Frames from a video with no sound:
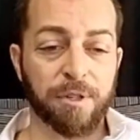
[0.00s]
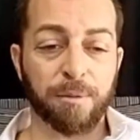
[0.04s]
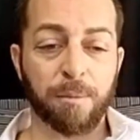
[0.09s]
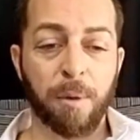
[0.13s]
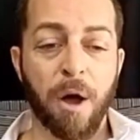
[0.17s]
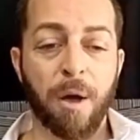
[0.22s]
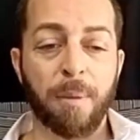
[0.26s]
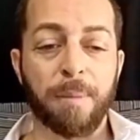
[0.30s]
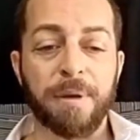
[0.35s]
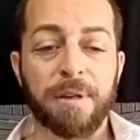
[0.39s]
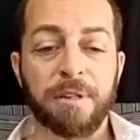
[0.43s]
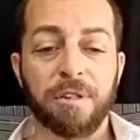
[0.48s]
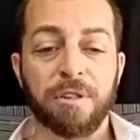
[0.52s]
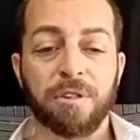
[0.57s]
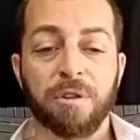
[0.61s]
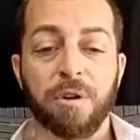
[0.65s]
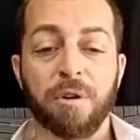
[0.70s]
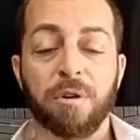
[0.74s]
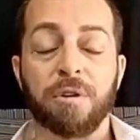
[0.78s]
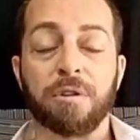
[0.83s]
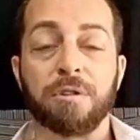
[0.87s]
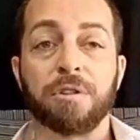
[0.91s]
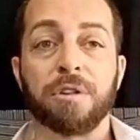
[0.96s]
small
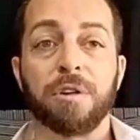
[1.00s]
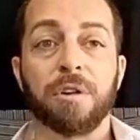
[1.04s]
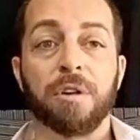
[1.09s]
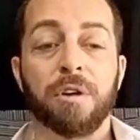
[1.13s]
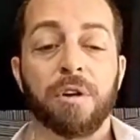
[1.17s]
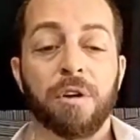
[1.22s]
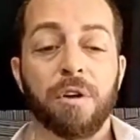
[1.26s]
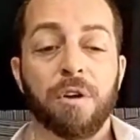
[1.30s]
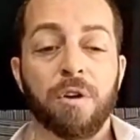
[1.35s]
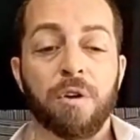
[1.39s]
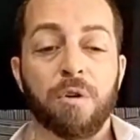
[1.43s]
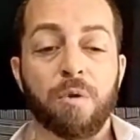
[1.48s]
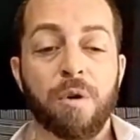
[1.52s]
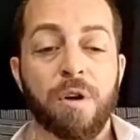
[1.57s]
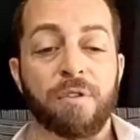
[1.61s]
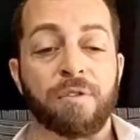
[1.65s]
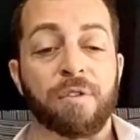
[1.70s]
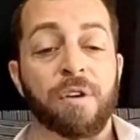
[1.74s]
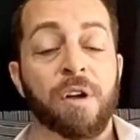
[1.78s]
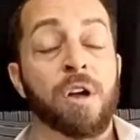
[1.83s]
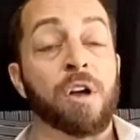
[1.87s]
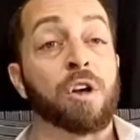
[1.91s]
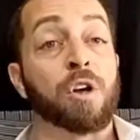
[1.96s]
business owners who
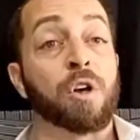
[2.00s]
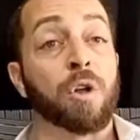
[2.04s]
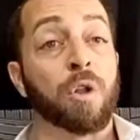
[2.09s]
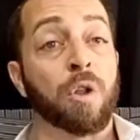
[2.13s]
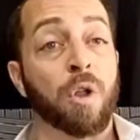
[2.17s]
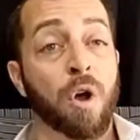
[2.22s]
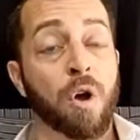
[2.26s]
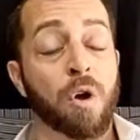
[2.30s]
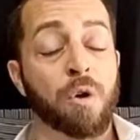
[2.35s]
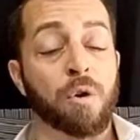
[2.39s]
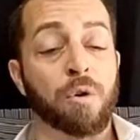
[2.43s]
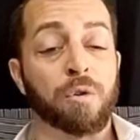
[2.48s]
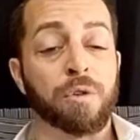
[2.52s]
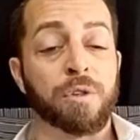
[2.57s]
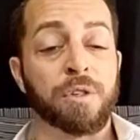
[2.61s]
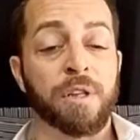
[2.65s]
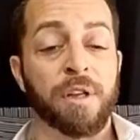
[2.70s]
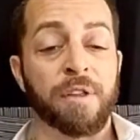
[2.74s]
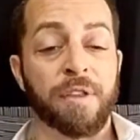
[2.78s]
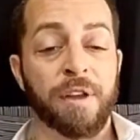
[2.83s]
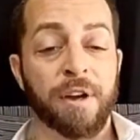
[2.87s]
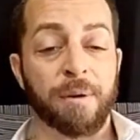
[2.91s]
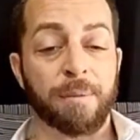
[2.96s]
have
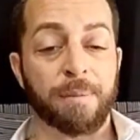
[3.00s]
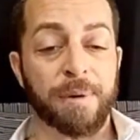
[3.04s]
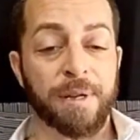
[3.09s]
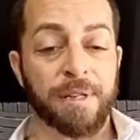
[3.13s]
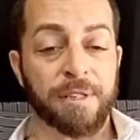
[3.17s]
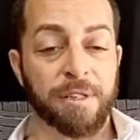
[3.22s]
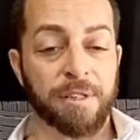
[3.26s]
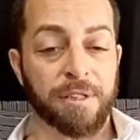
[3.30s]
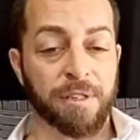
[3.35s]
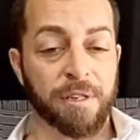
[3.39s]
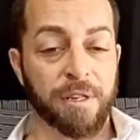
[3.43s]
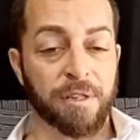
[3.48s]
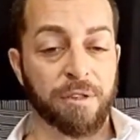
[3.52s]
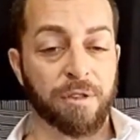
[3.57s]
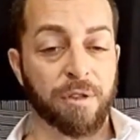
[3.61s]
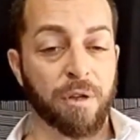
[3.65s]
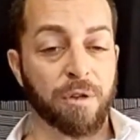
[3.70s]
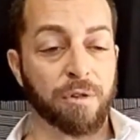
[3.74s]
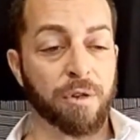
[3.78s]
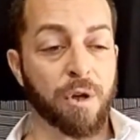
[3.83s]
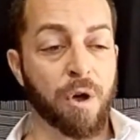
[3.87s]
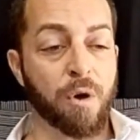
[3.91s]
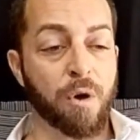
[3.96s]
closed their businesses.
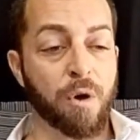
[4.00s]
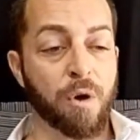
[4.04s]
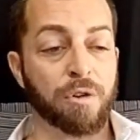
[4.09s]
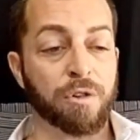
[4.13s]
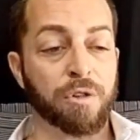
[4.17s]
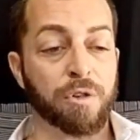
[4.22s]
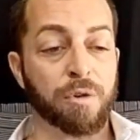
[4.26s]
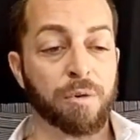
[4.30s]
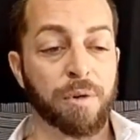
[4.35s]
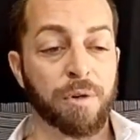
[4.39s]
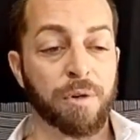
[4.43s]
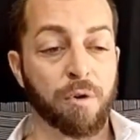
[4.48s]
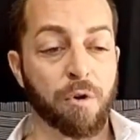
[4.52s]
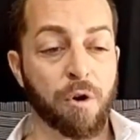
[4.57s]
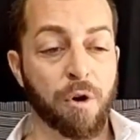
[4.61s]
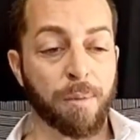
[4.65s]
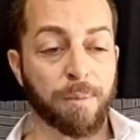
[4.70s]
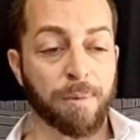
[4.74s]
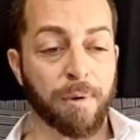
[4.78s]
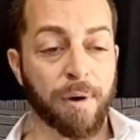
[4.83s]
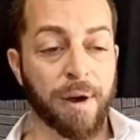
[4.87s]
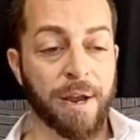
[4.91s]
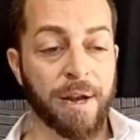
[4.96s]
Those owners who
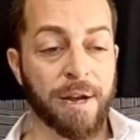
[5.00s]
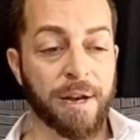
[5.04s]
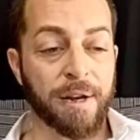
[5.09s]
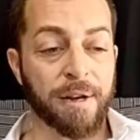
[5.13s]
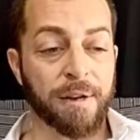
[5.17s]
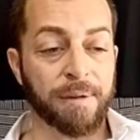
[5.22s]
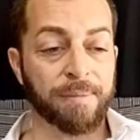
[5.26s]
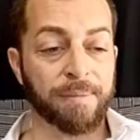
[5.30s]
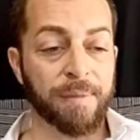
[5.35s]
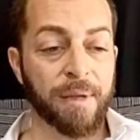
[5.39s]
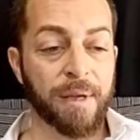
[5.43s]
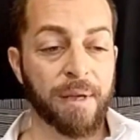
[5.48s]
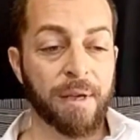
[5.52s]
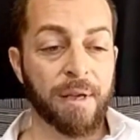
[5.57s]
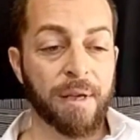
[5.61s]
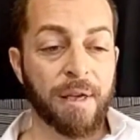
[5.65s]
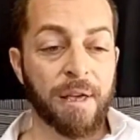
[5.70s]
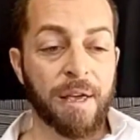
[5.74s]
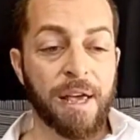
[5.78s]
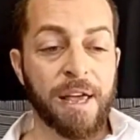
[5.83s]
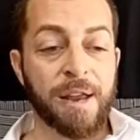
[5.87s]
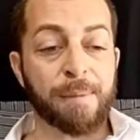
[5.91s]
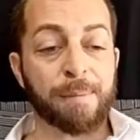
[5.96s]
incorporated
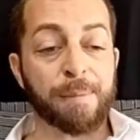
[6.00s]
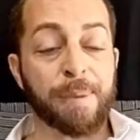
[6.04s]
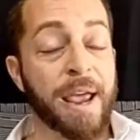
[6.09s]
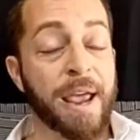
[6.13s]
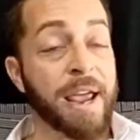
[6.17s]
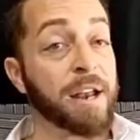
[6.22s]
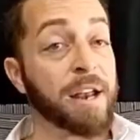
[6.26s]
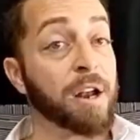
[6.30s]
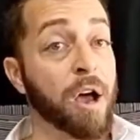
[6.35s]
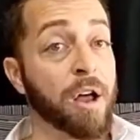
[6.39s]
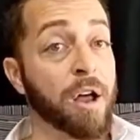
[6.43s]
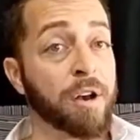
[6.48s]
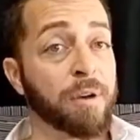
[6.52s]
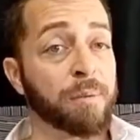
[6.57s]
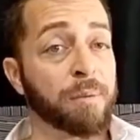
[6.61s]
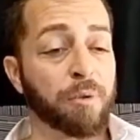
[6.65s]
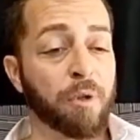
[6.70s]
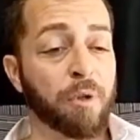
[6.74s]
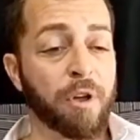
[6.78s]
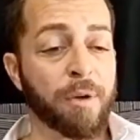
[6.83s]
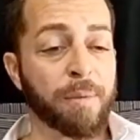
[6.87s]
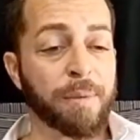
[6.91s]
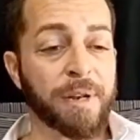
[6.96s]
and paid
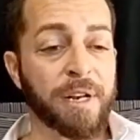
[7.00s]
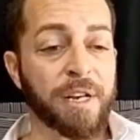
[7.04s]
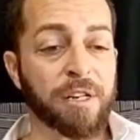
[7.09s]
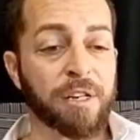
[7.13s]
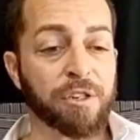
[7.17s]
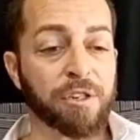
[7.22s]
unemployment